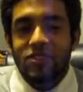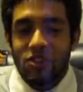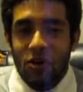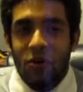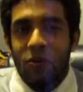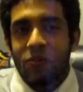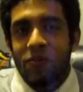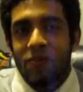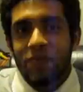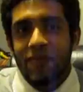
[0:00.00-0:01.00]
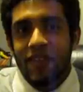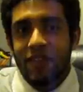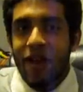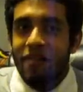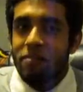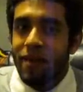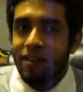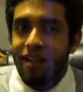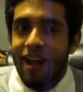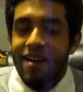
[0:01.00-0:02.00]
So you have to bid
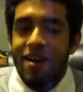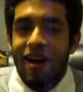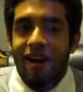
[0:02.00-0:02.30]
a lot.